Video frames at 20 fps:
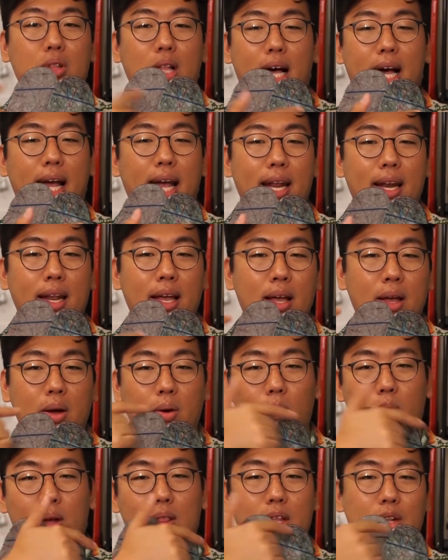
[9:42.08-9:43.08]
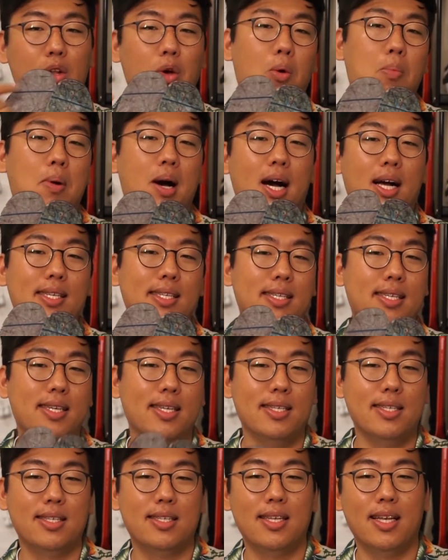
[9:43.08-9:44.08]
line where the toe box
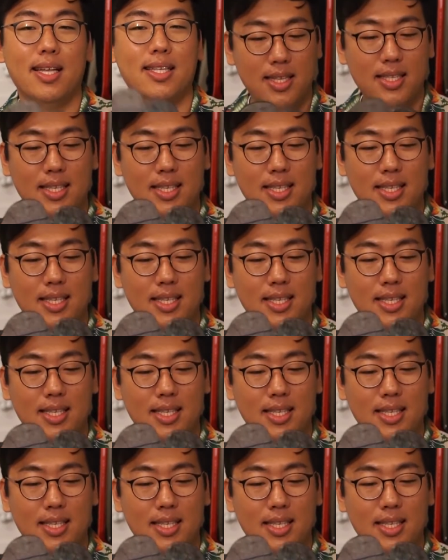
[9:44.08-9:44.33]
is.